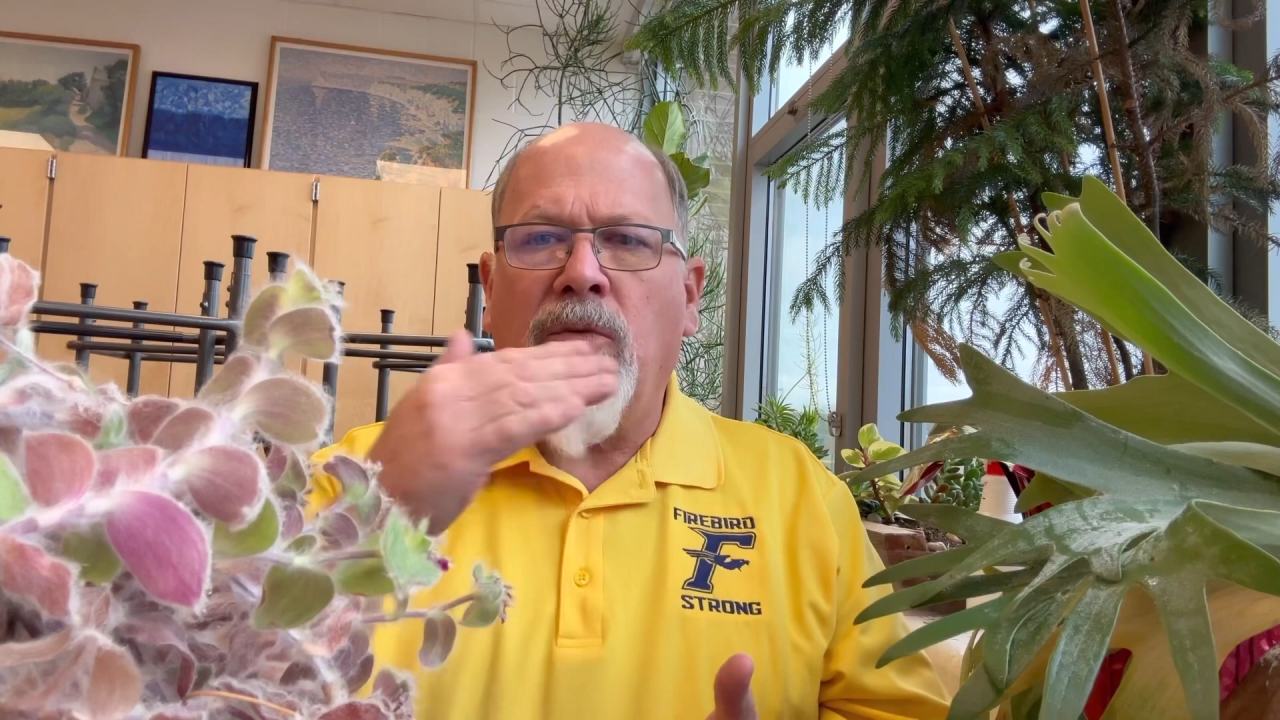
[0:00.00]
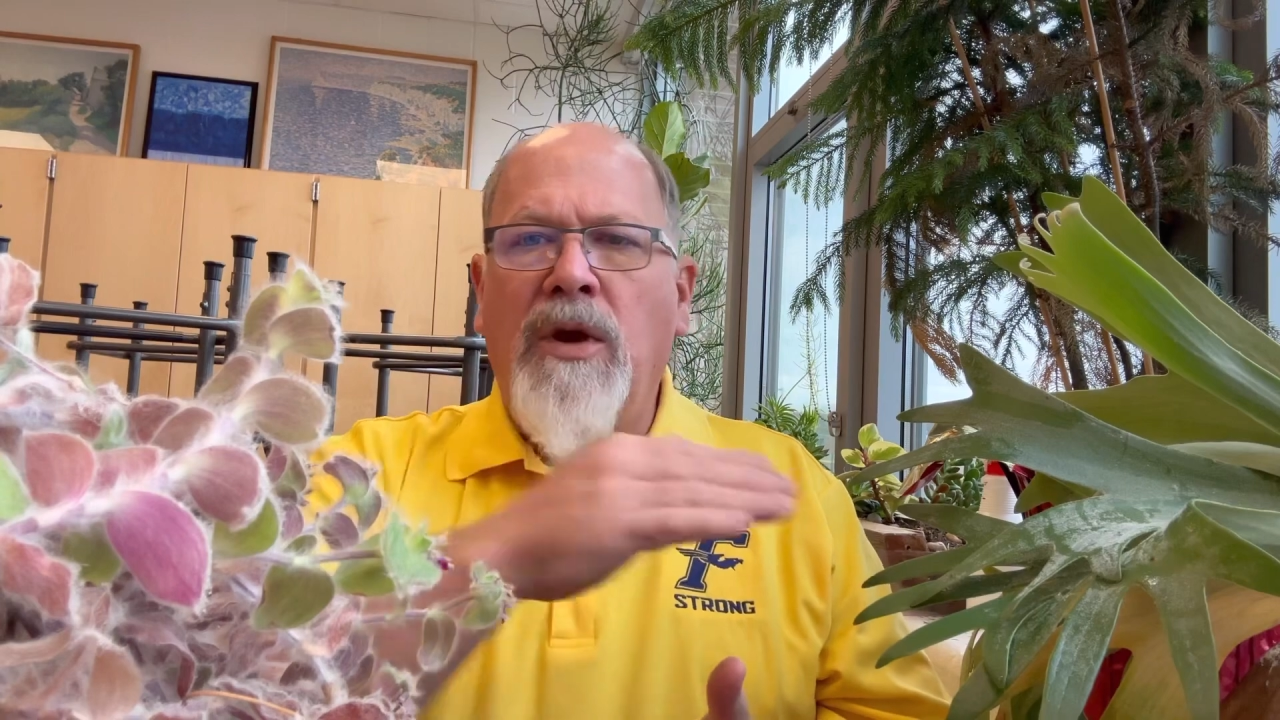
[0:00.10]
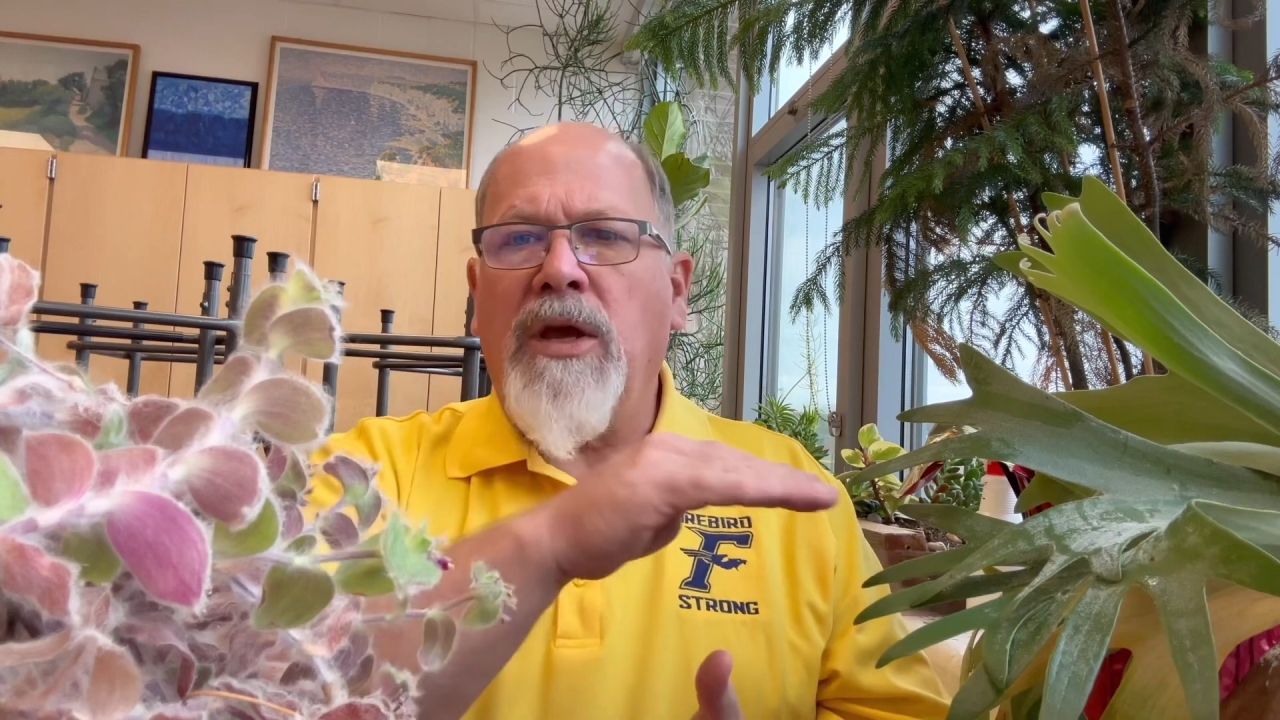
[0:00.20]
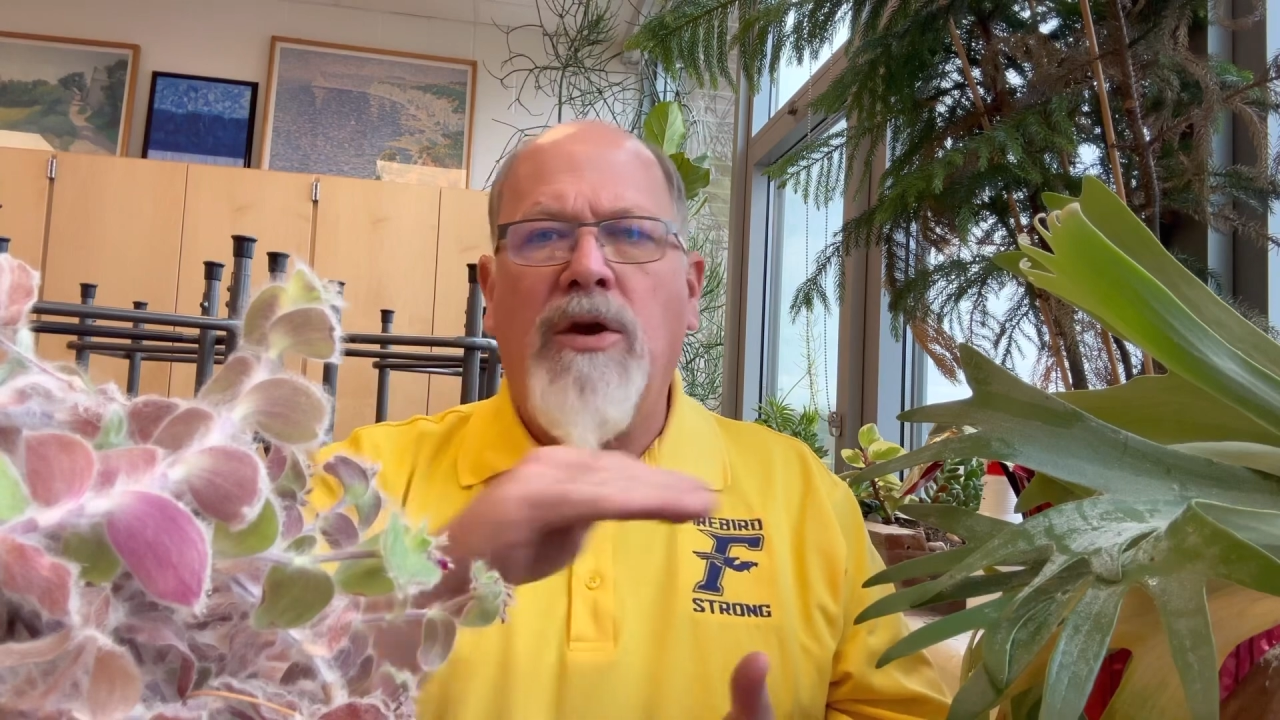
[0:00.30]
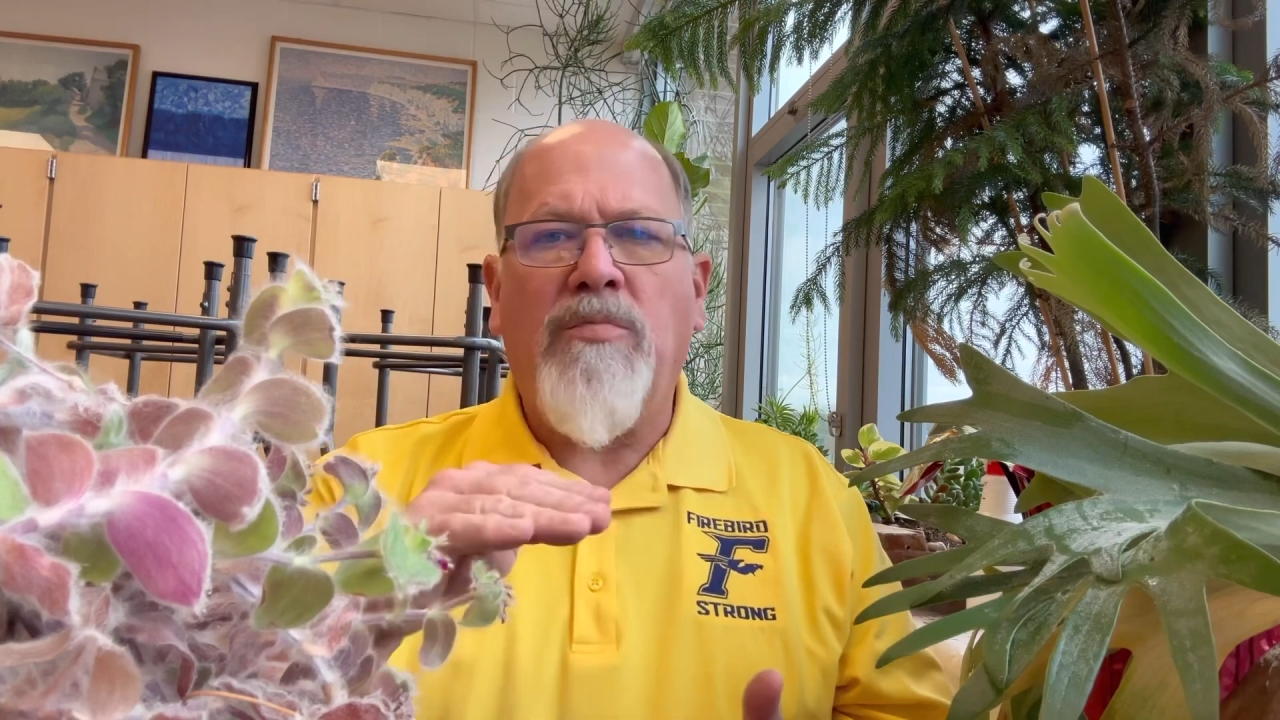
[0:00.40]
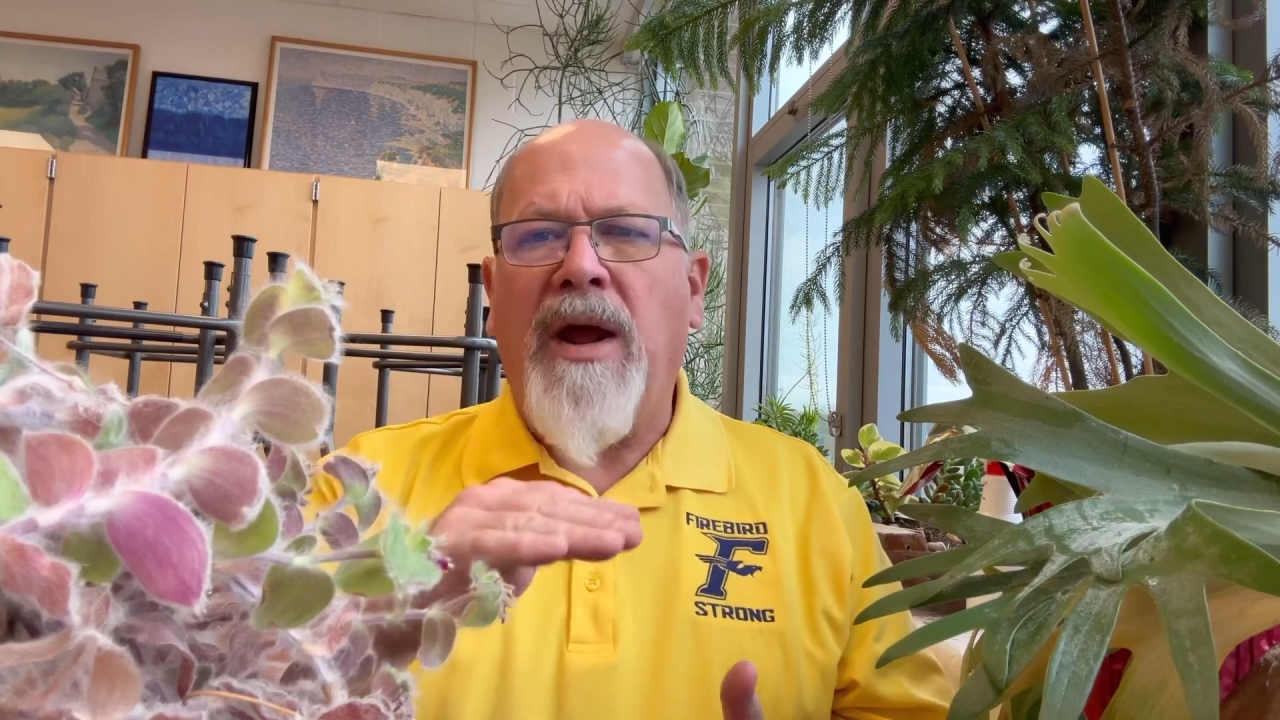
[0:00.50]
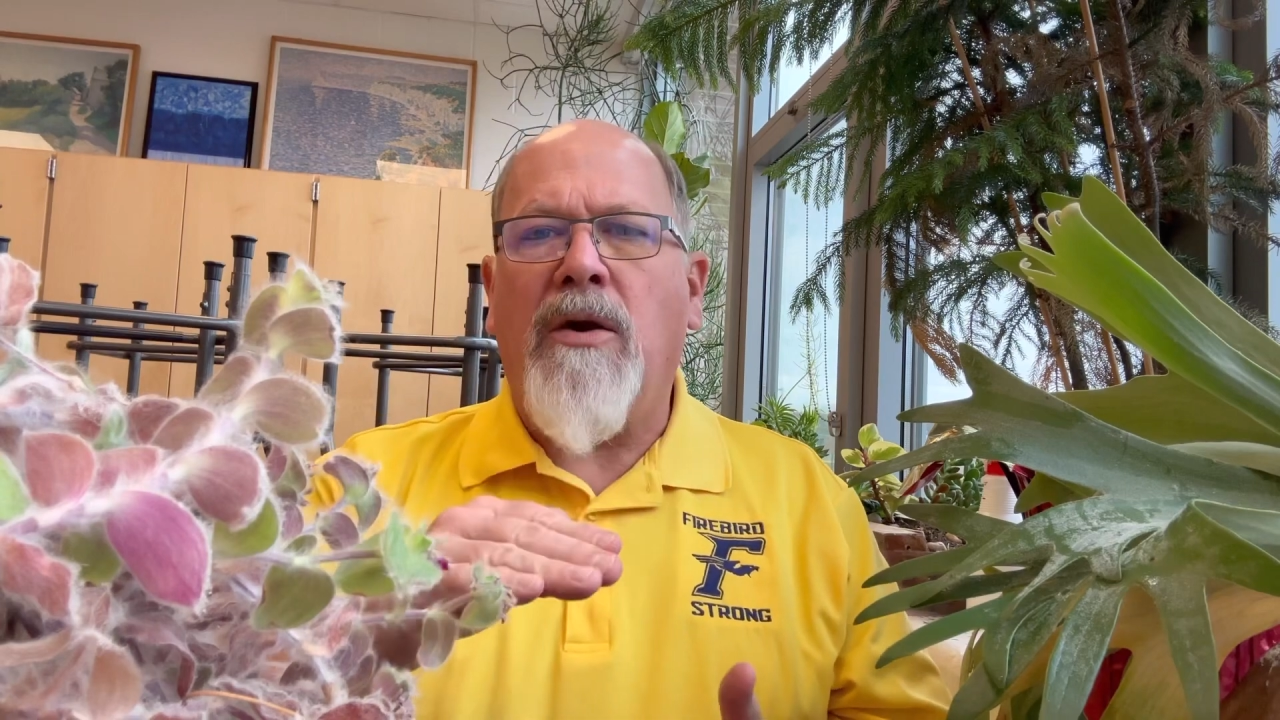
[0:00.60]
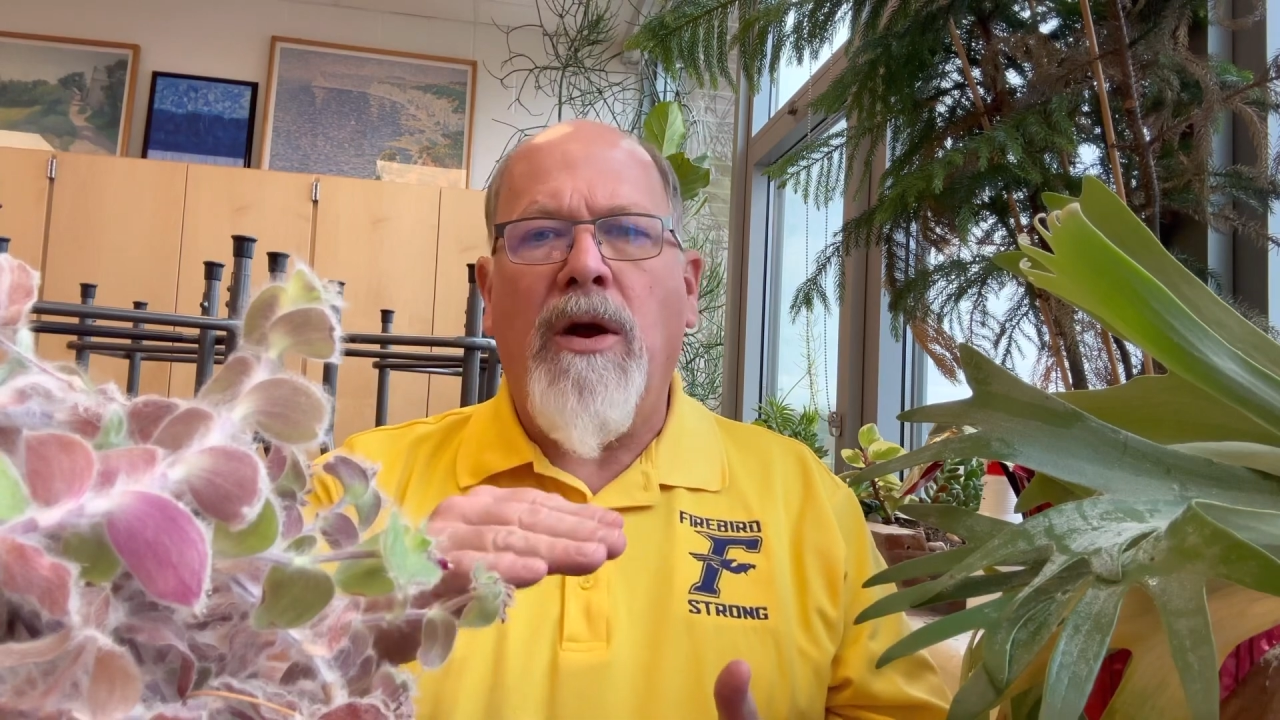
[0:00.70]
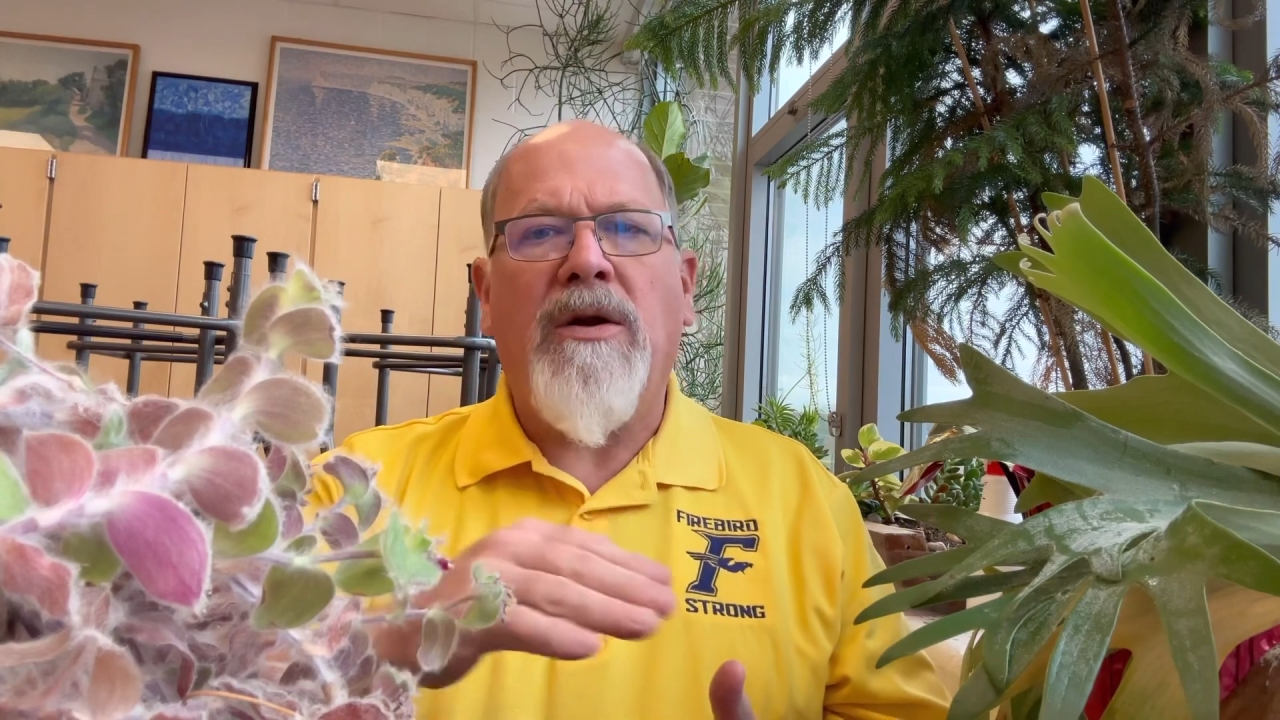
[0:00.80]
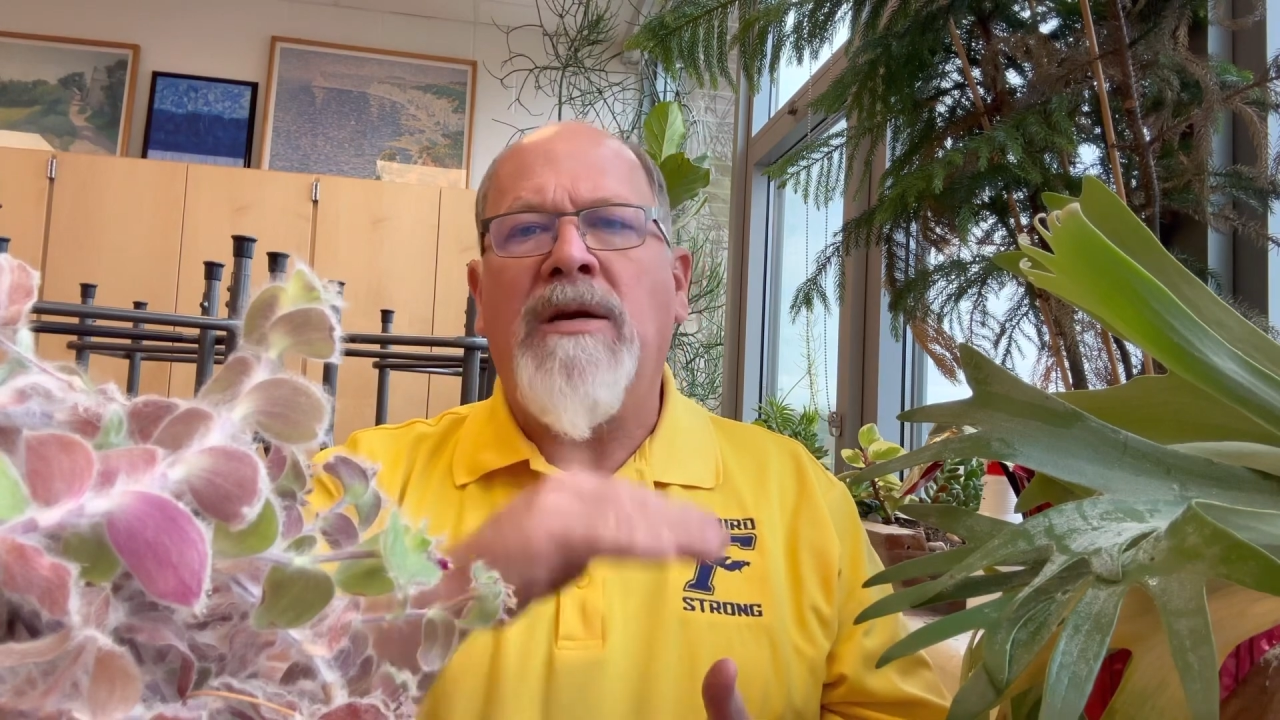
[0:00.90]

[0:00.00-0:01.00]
a really good barrier